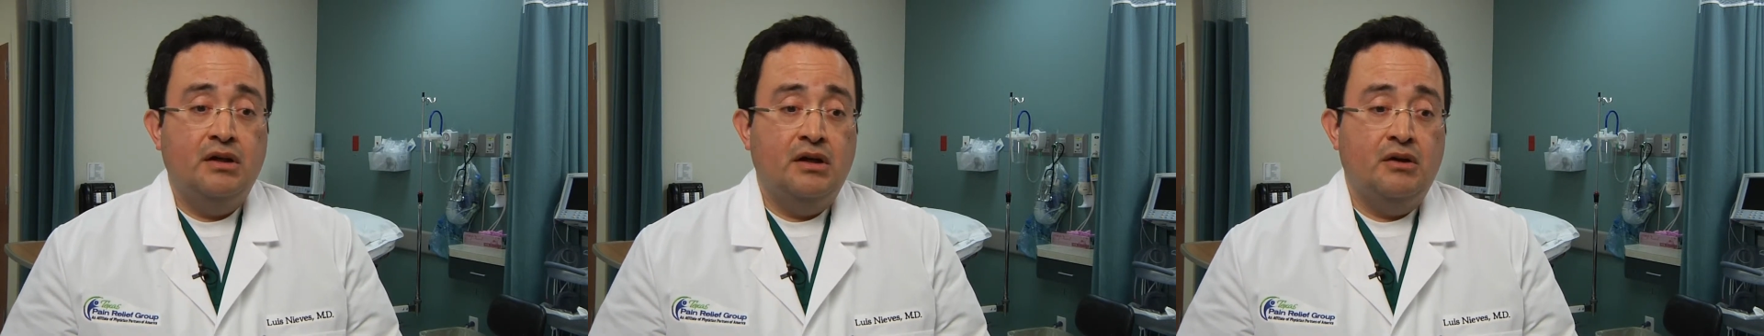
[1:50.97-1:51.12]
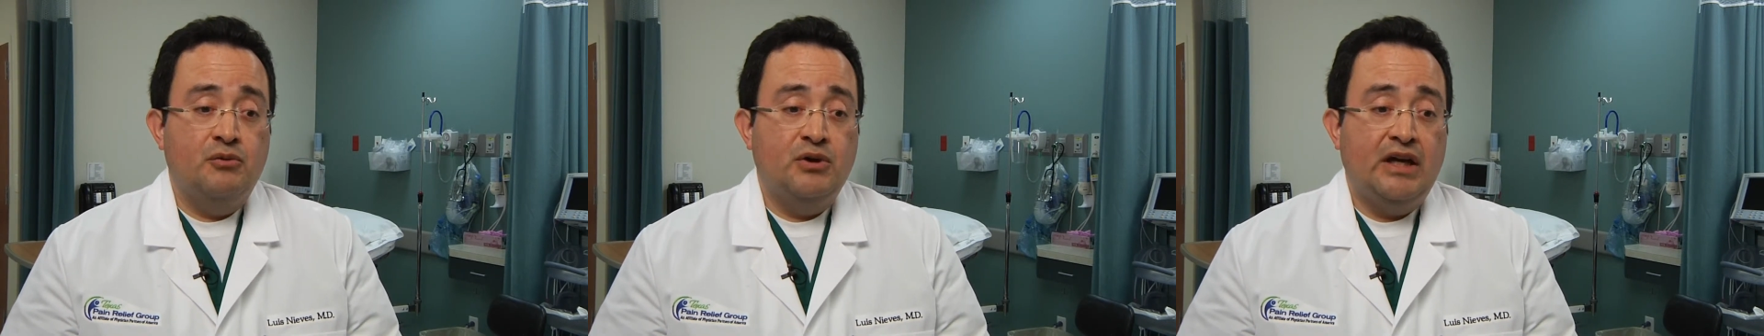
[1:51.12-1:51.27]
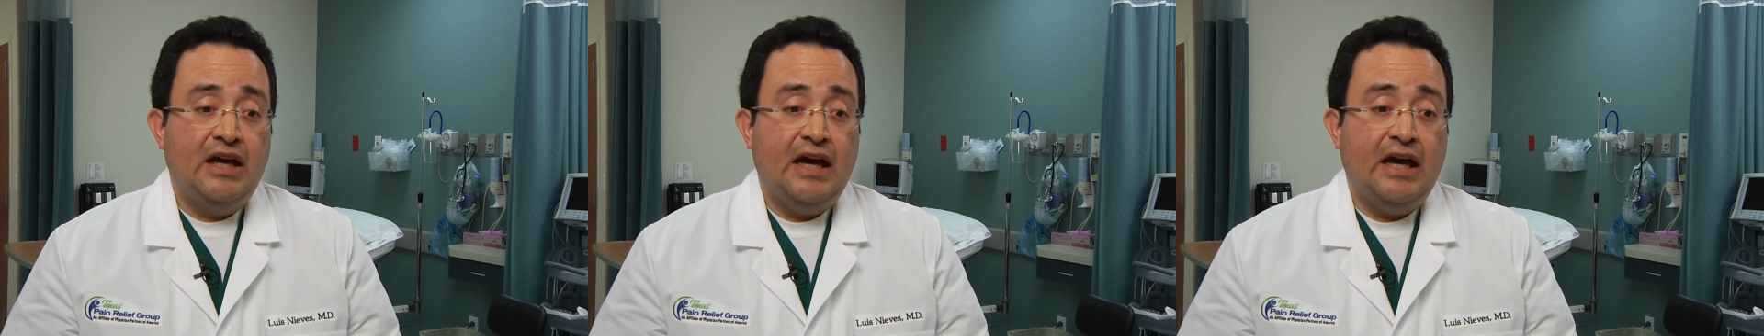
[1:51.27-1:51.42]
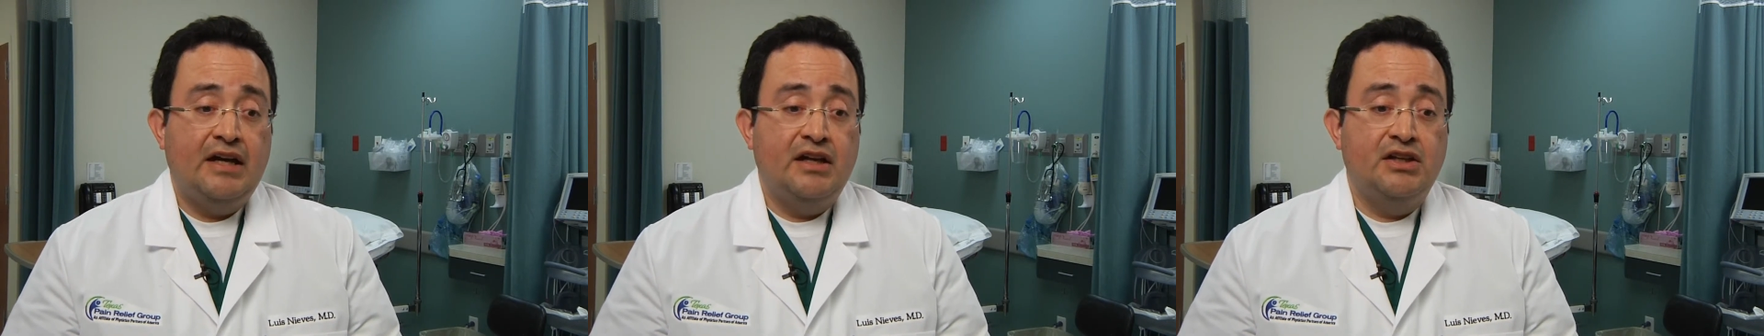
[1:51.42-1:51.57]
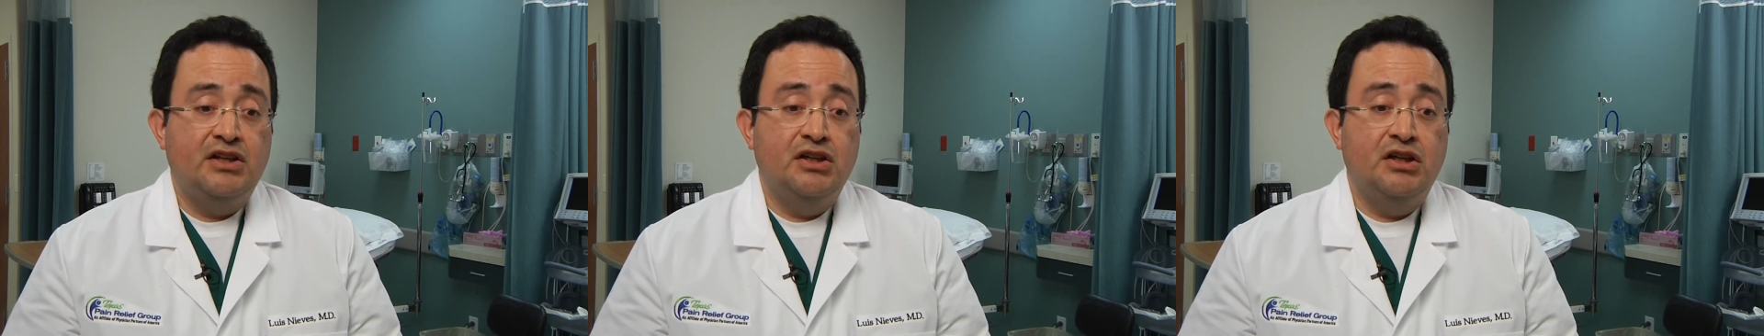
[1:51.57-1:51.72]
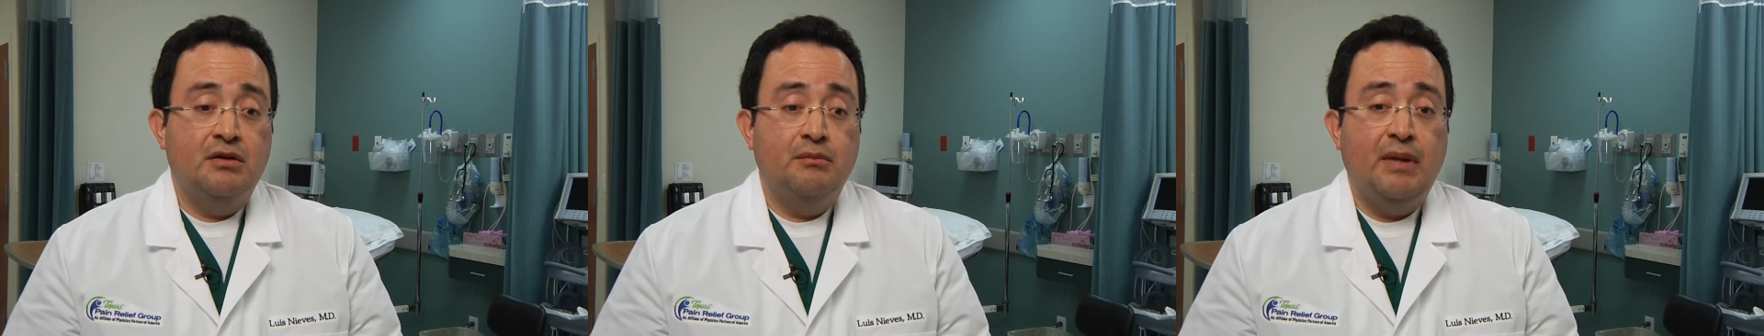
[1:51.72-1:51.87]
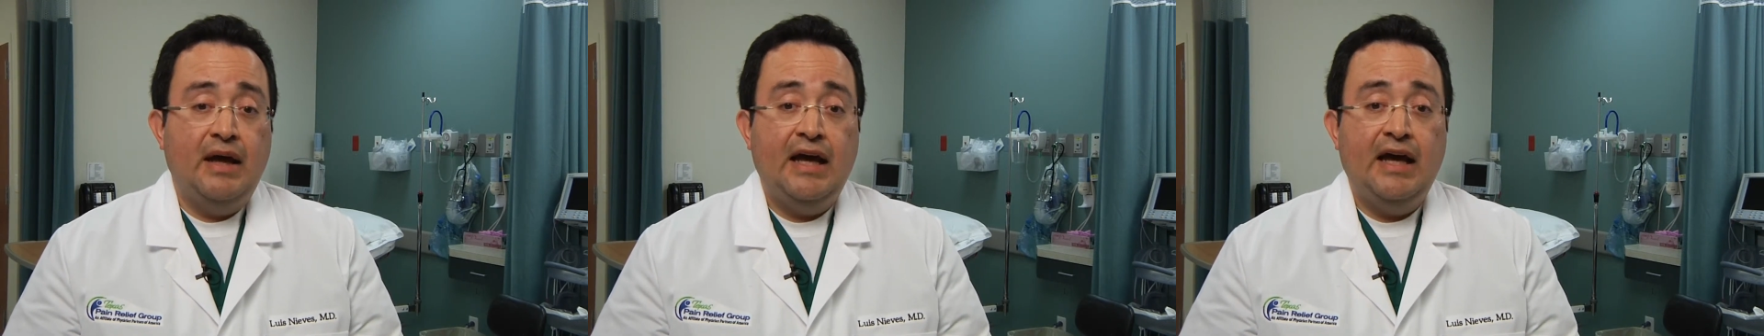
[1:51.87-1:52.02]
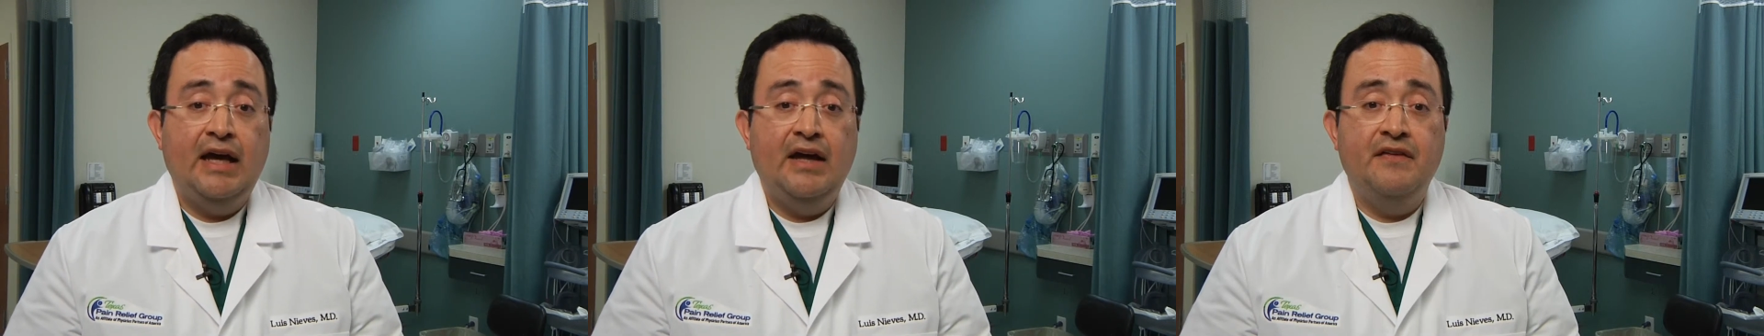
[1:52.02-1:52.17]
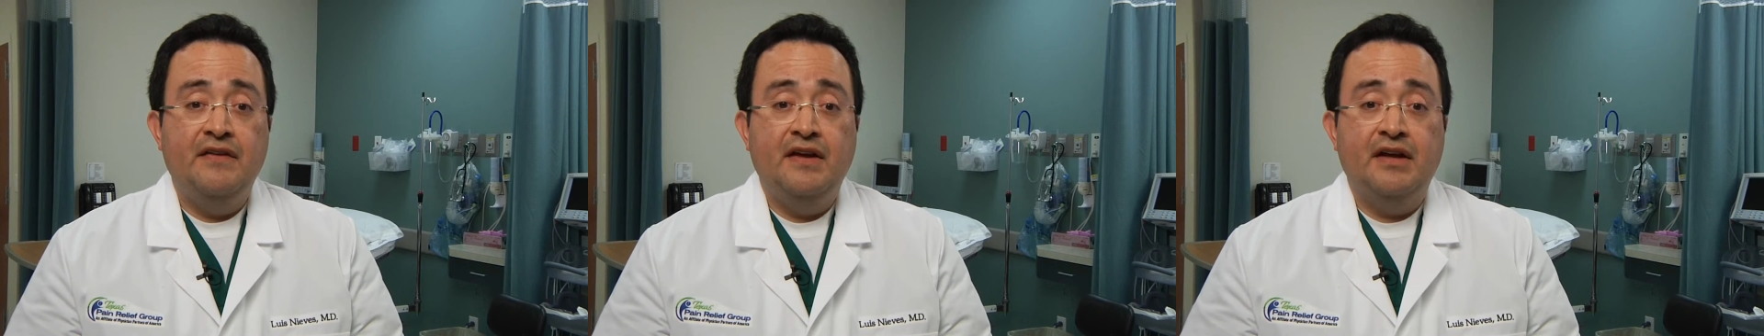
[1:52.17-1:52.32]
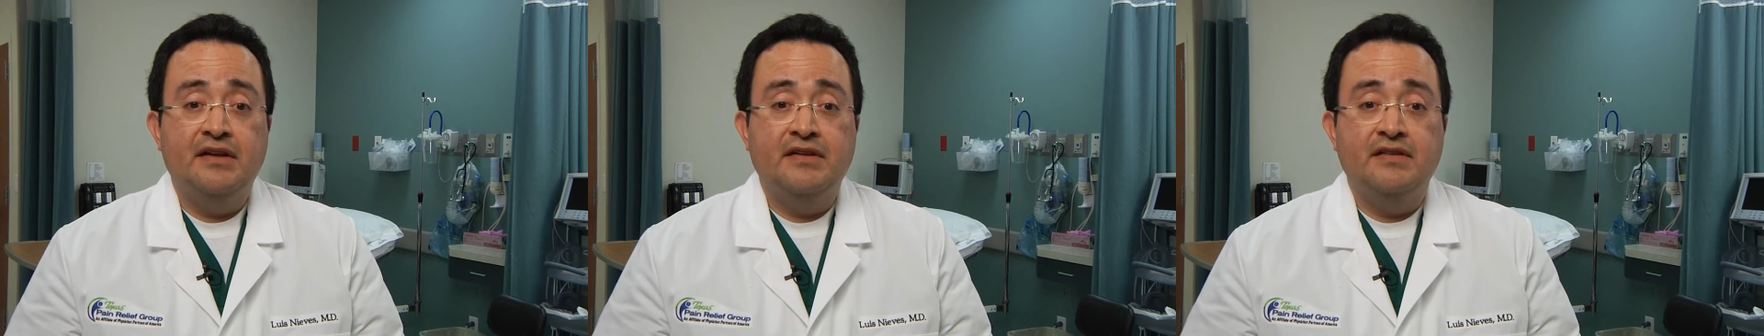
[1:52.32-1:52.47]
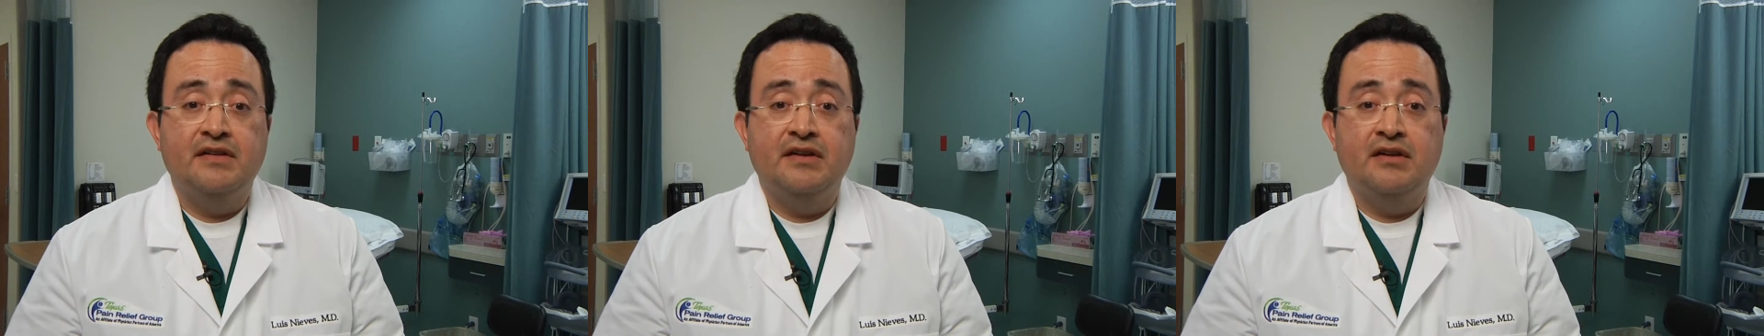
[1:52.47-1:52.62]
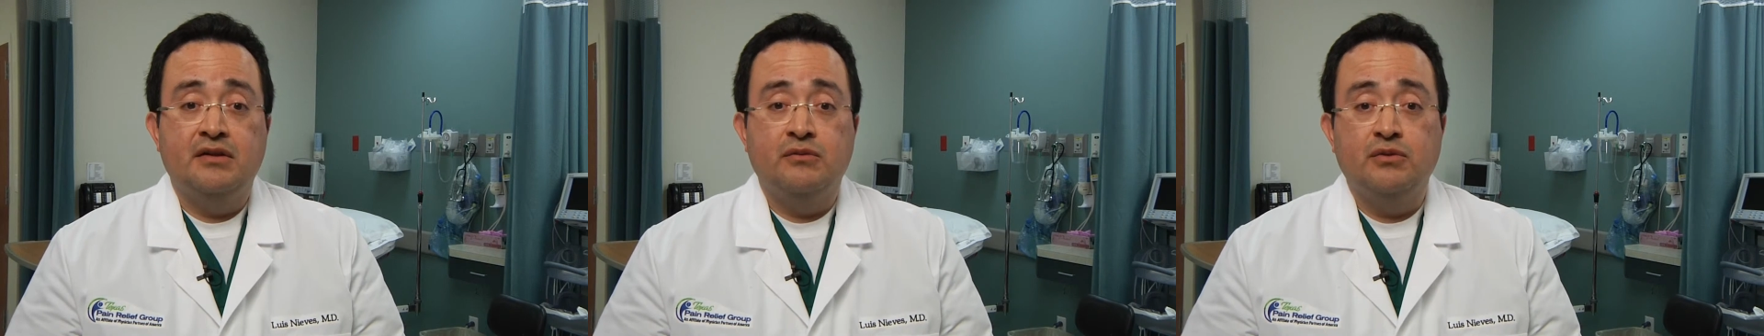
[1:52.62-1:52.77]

we had a young man that